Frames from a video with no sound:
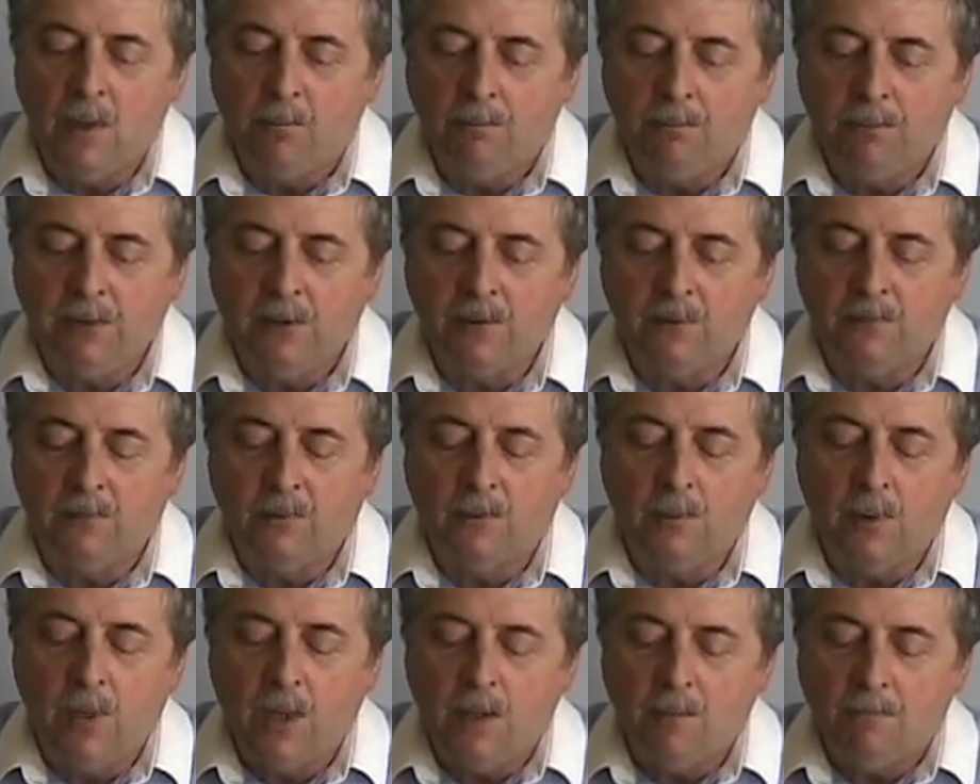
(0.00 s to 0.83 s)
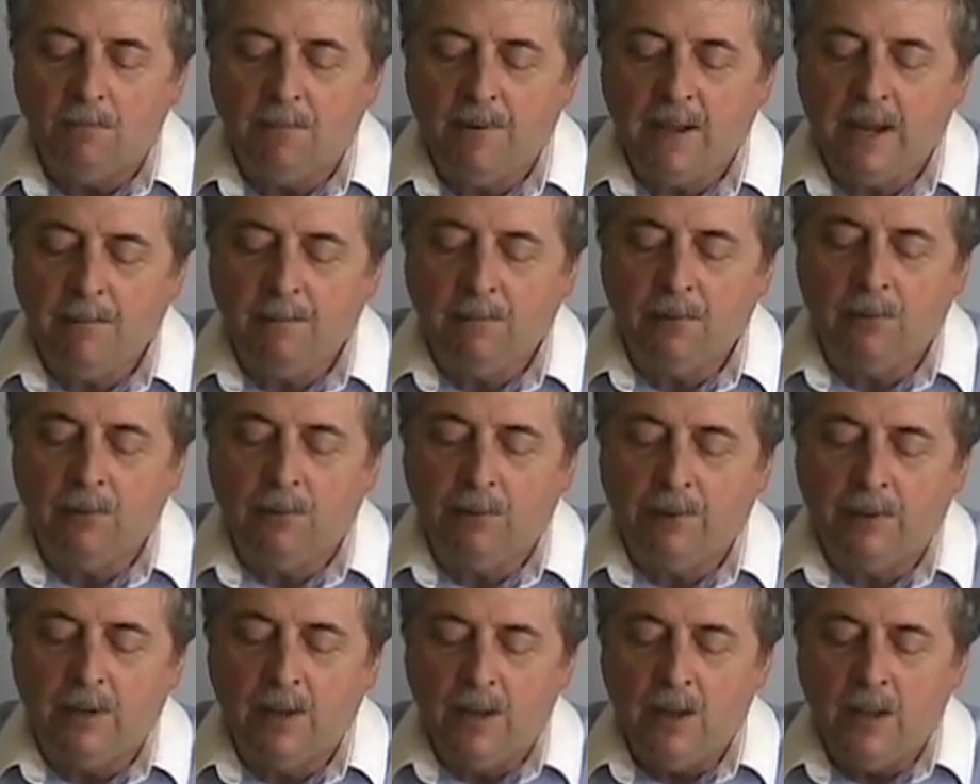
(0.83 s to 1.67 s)
beautiful
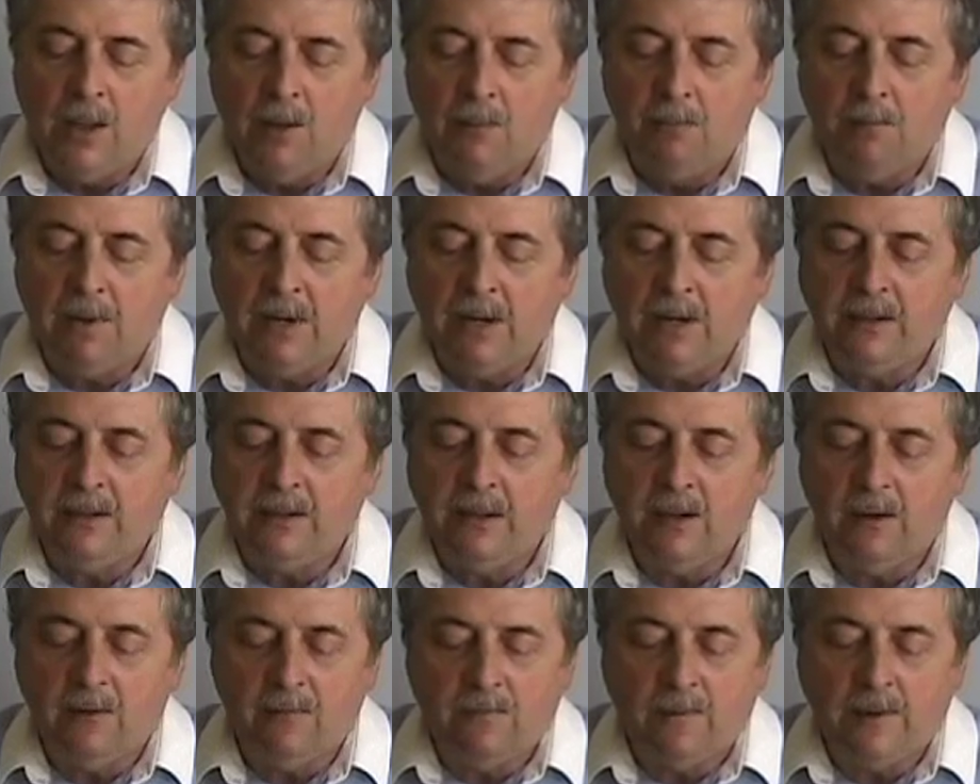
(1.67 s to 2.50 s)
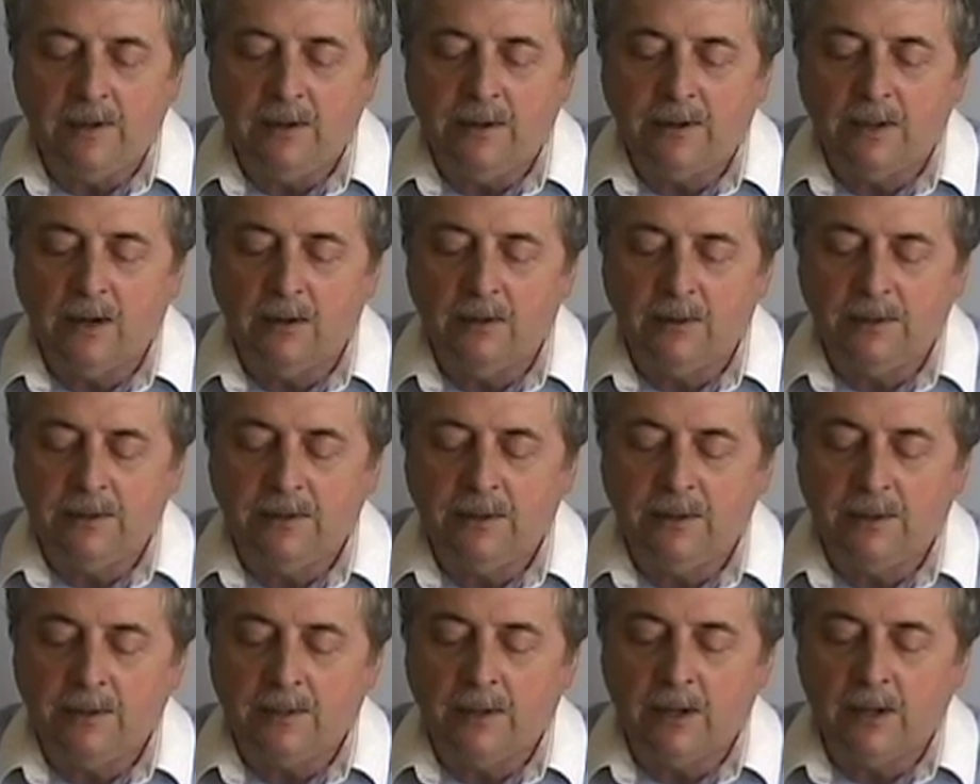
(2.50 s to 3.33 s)
papers but he didn't find his heart's
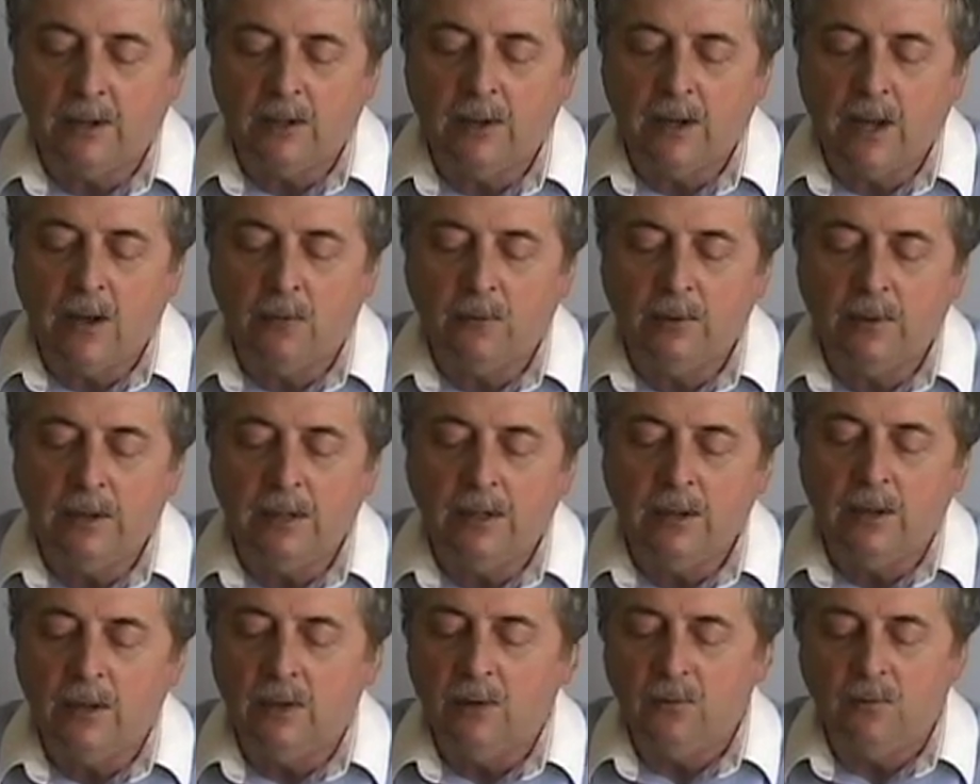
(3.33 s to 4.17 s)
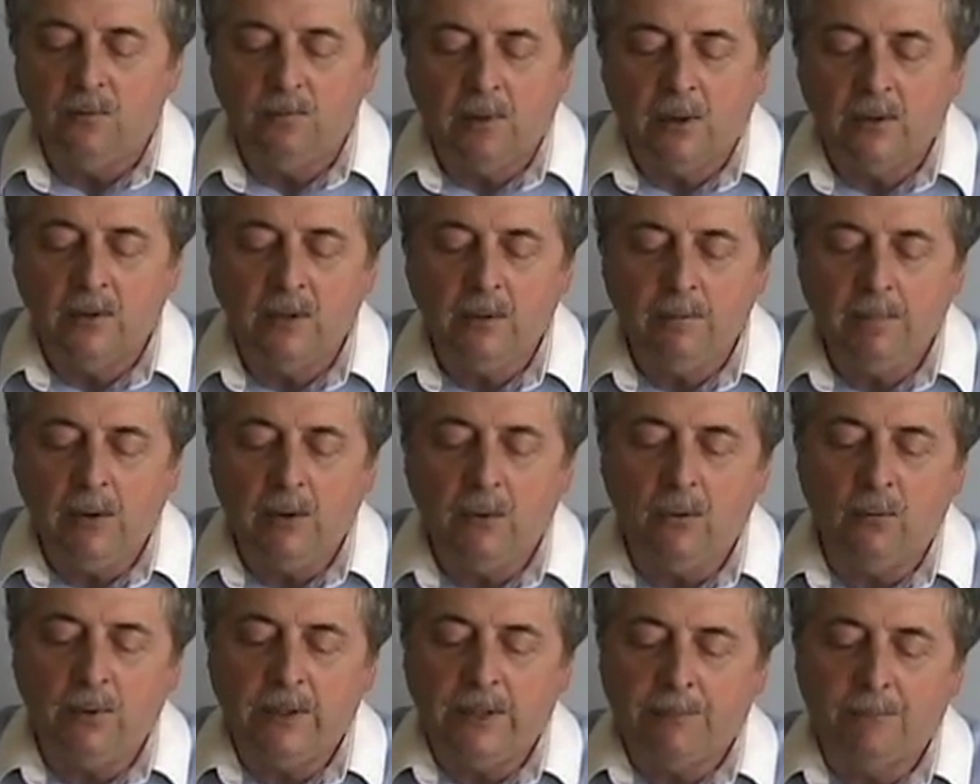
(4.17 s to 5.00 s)
desire, how could he how could he be a
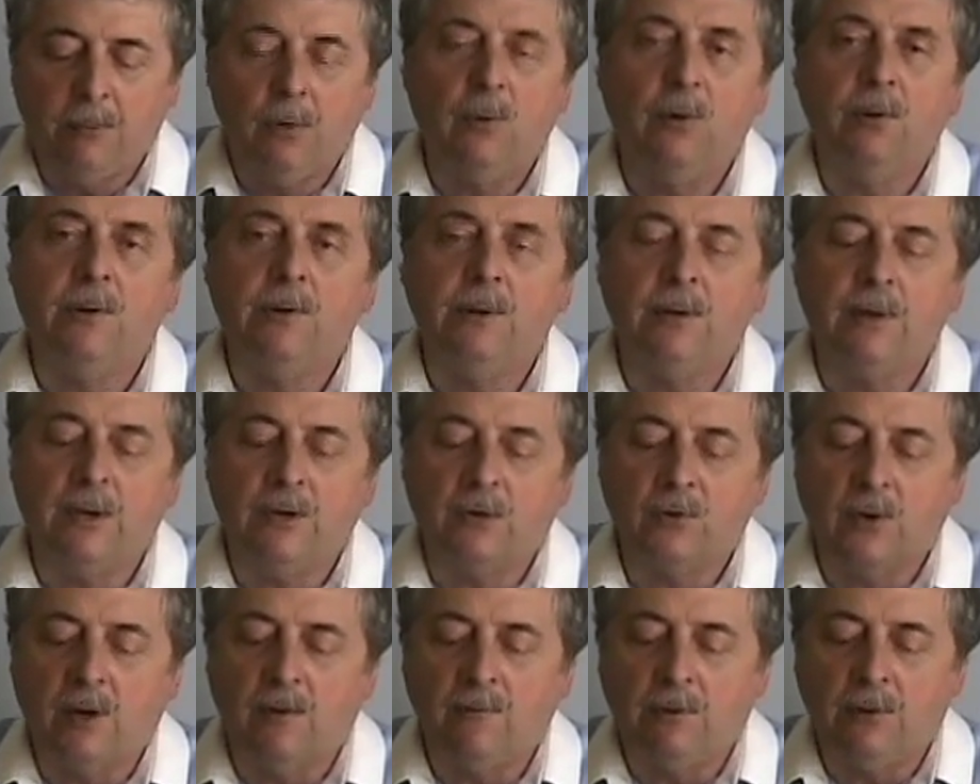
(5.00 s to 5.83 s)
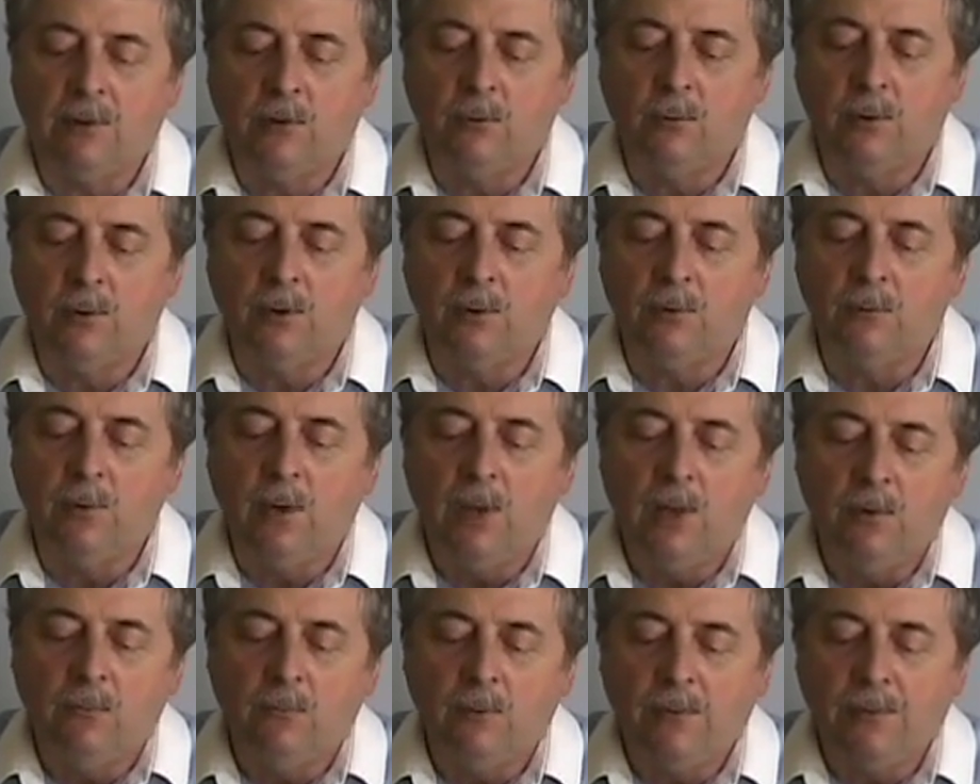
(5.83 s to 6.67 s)
rich person and travel the world
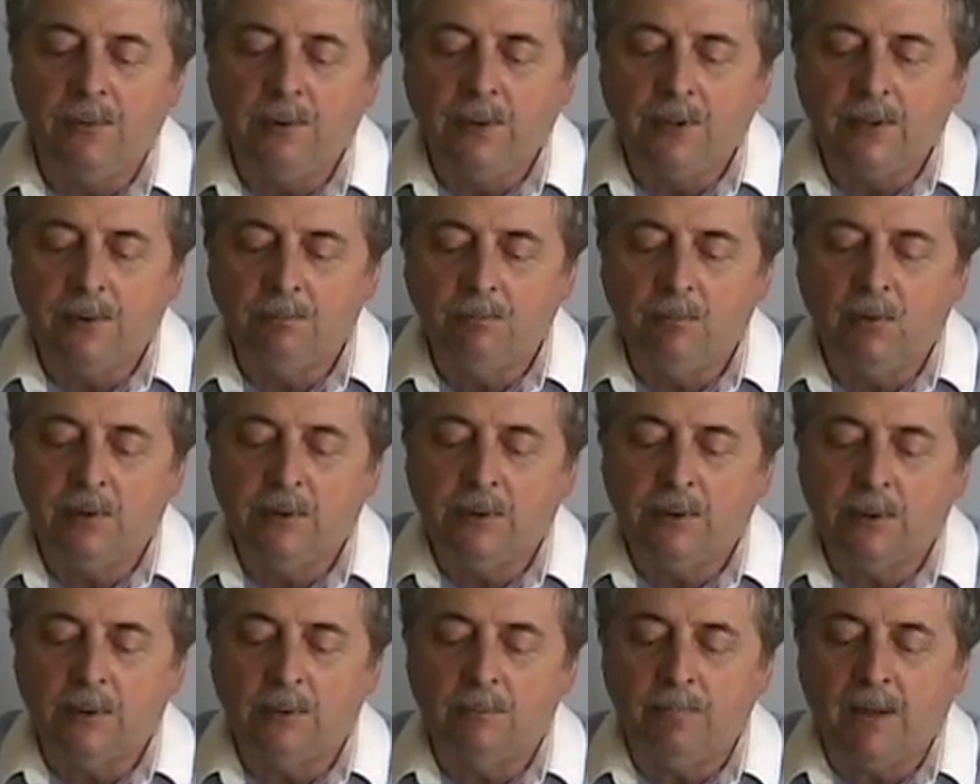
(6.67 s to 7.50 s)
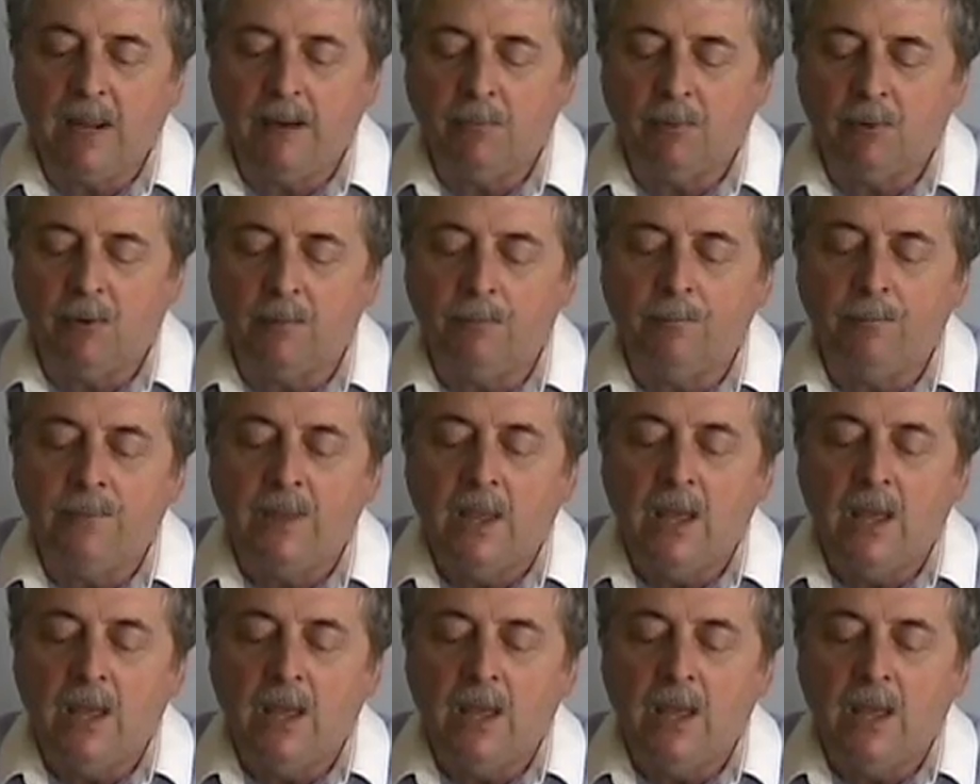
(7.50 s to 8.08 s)
with just books and paper?